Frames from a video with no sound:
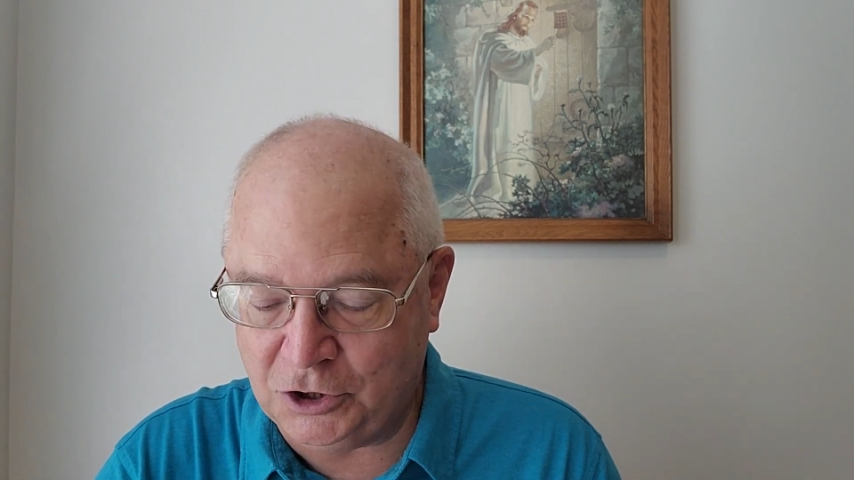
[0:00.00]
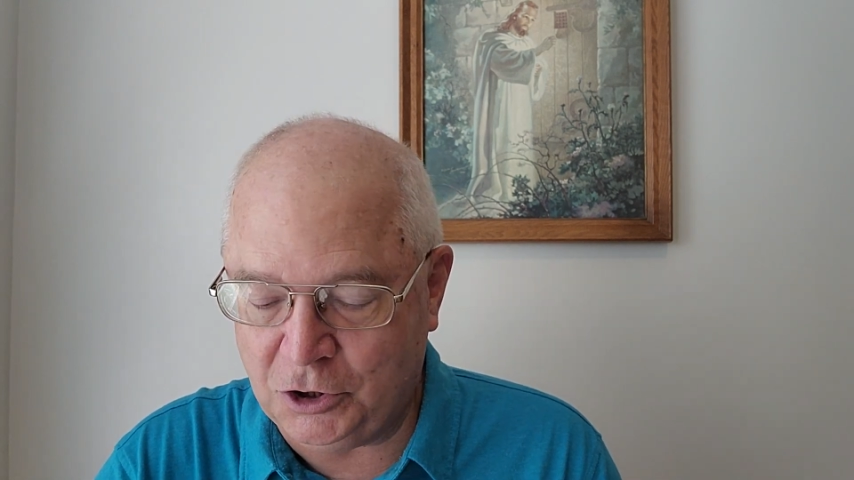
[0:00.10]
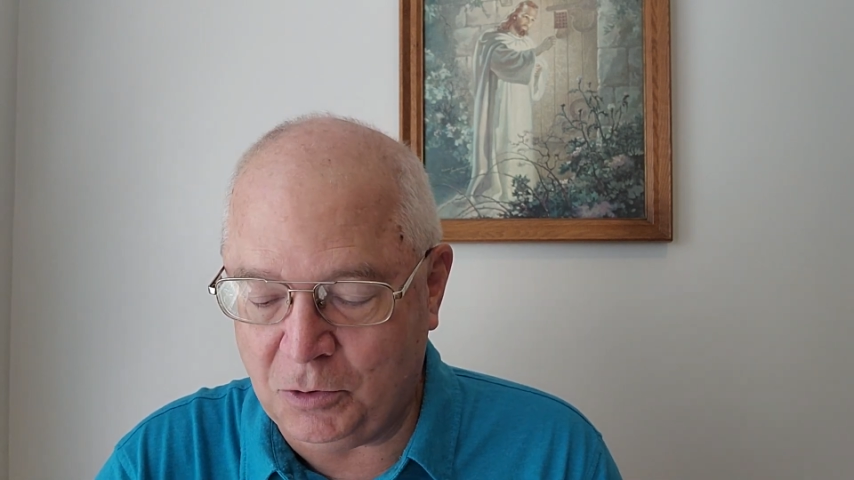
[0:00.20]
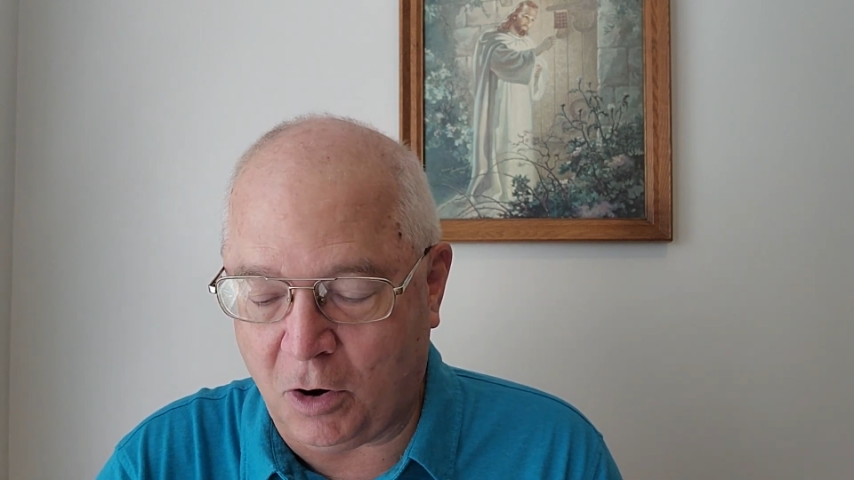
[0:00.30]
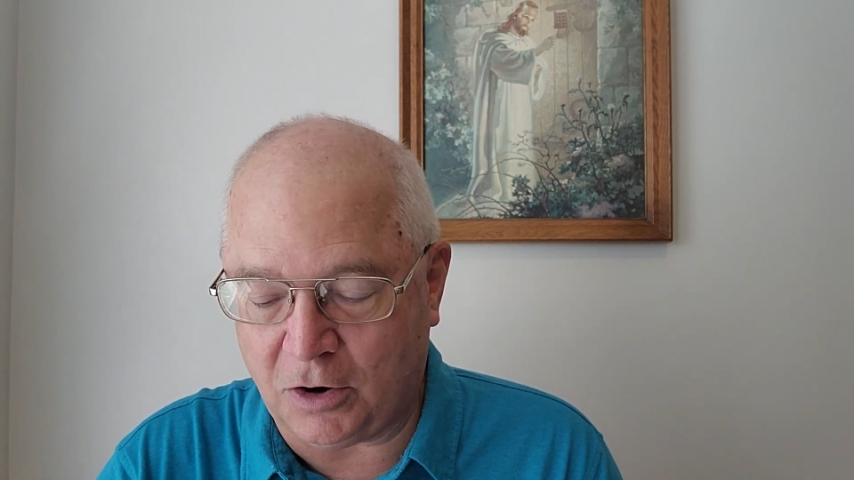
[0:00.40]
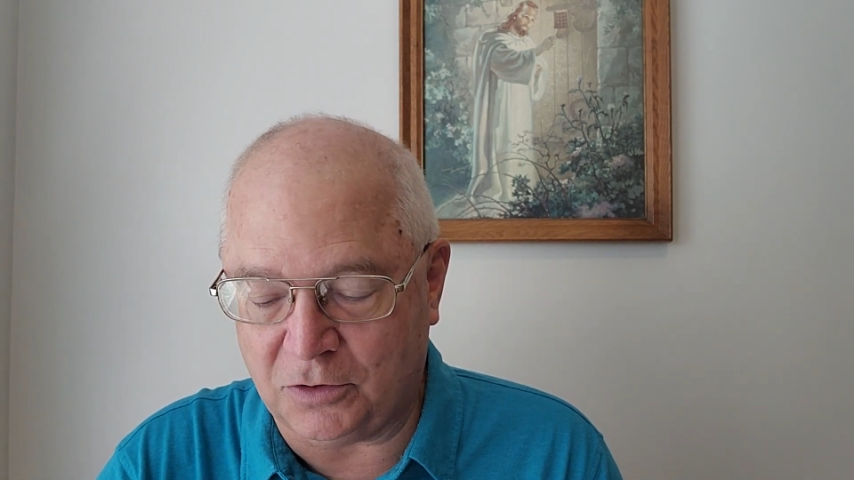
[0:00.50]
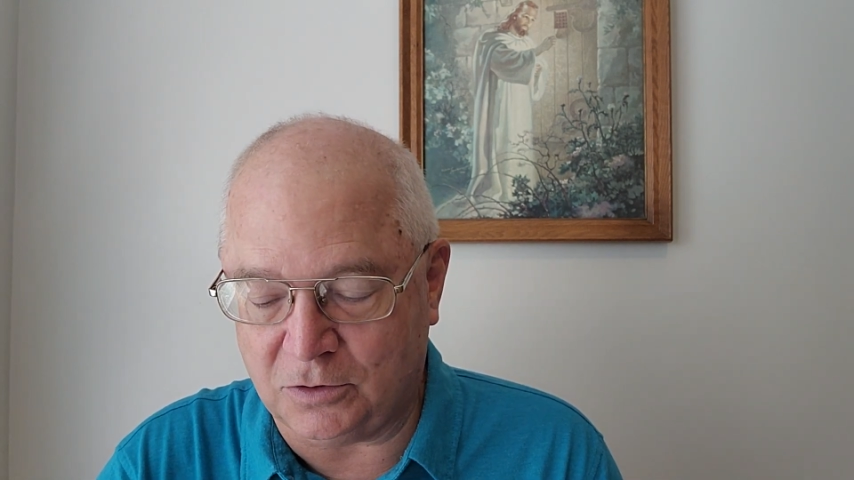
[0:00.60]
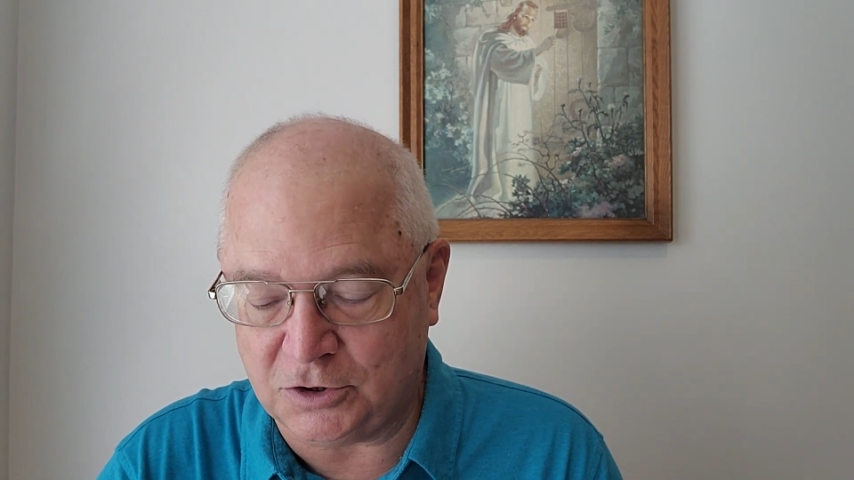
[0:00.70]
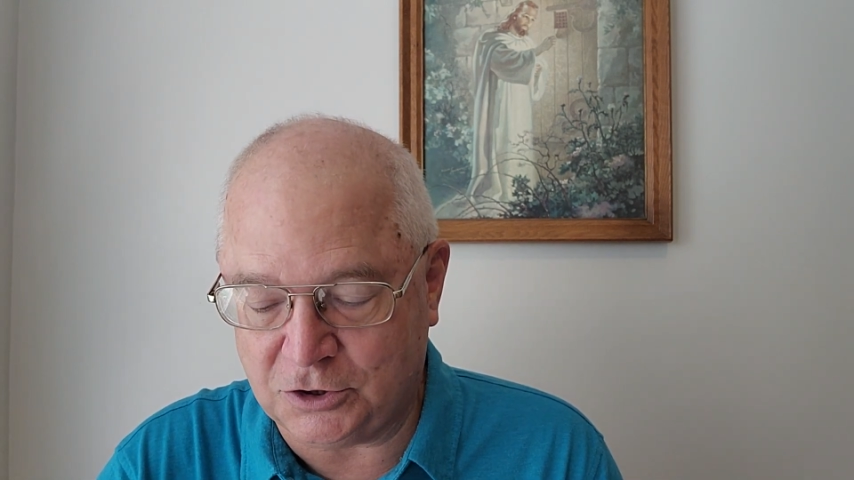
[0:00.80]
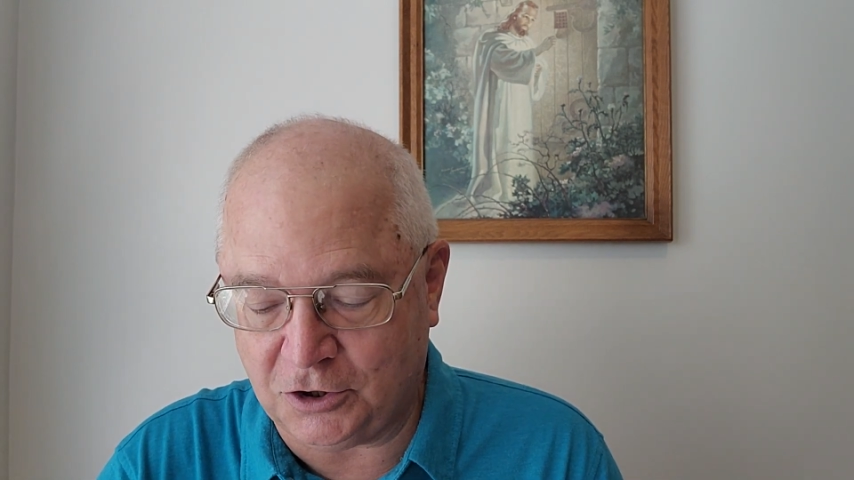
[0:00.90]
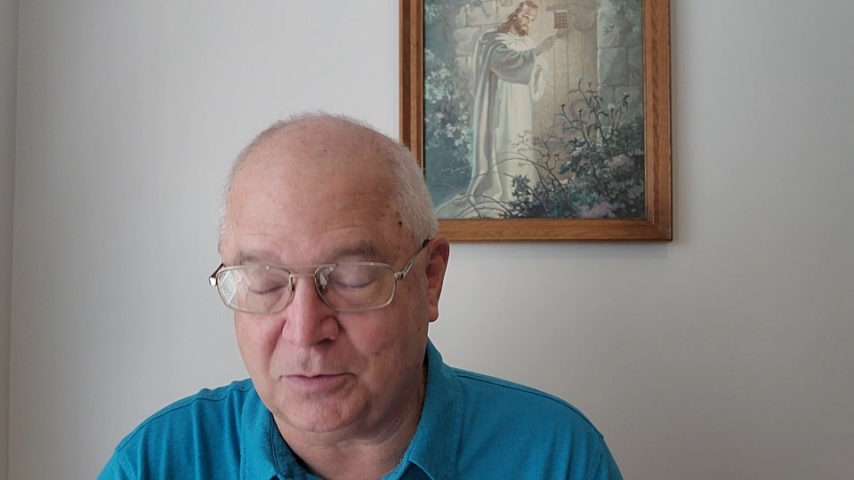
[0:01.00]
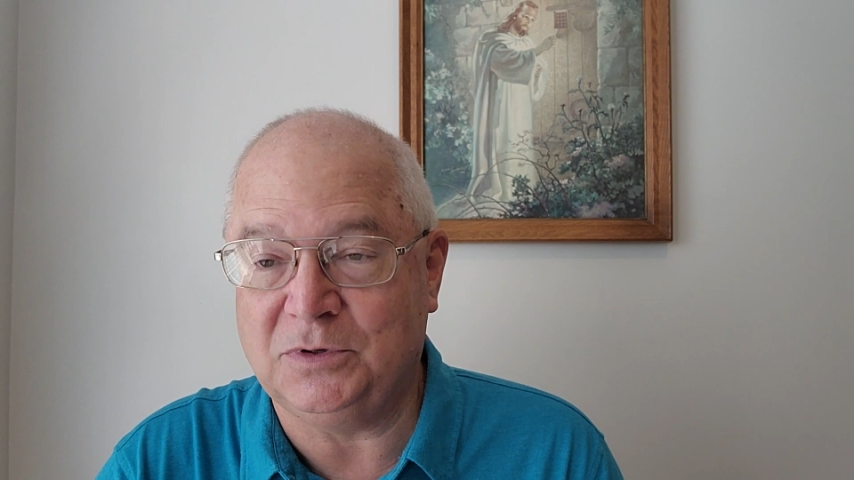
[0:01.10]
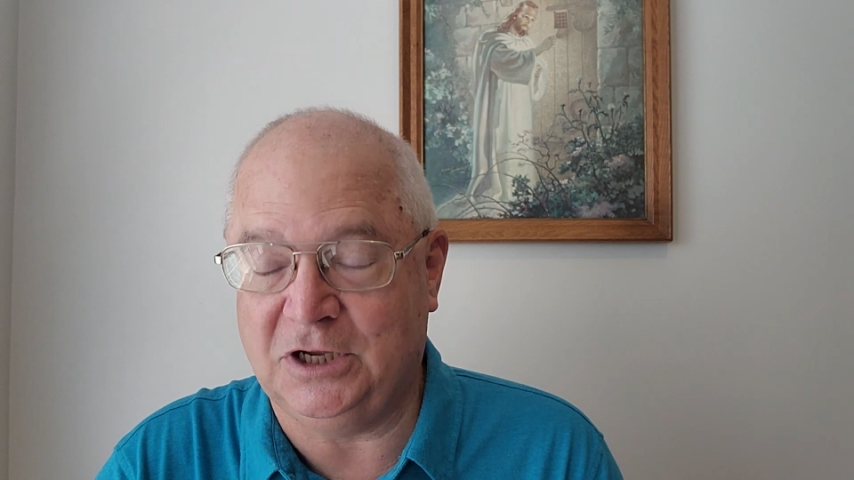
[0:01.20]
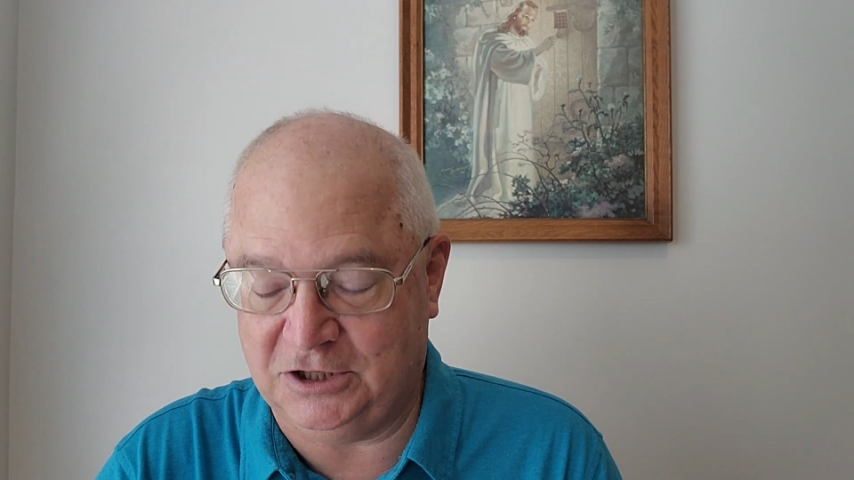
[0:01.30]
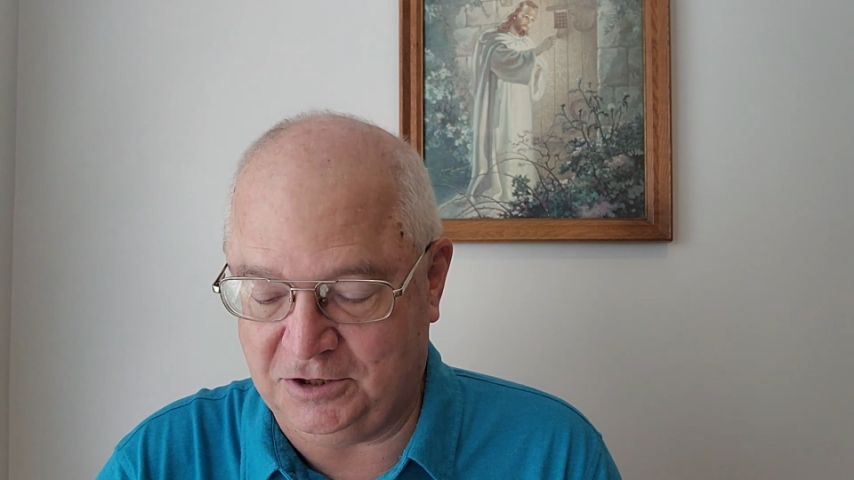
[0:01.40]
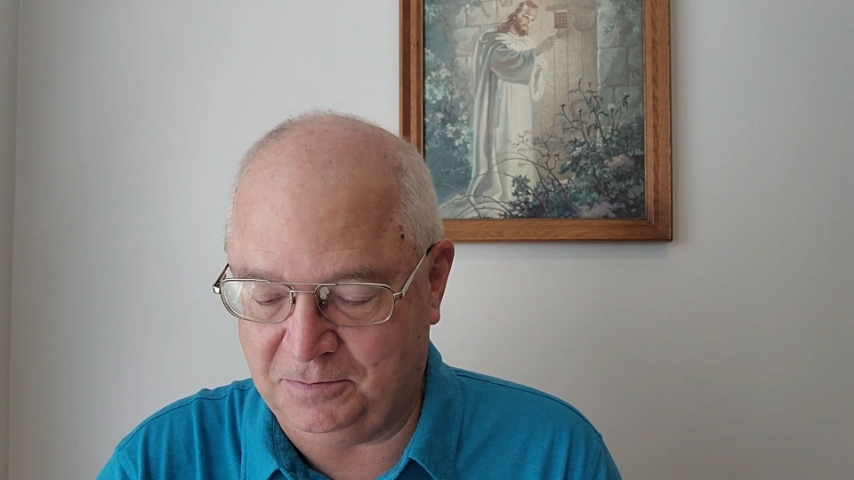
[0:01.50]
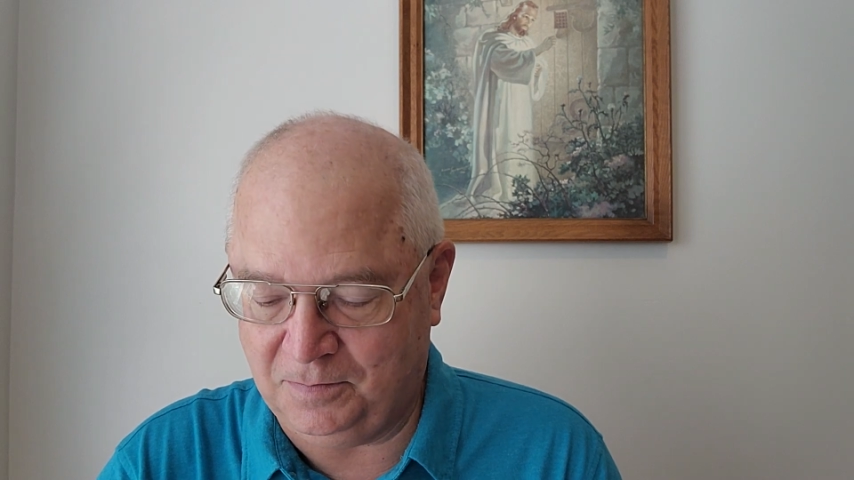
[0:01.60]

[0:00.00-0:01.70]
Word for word: who are the circumcision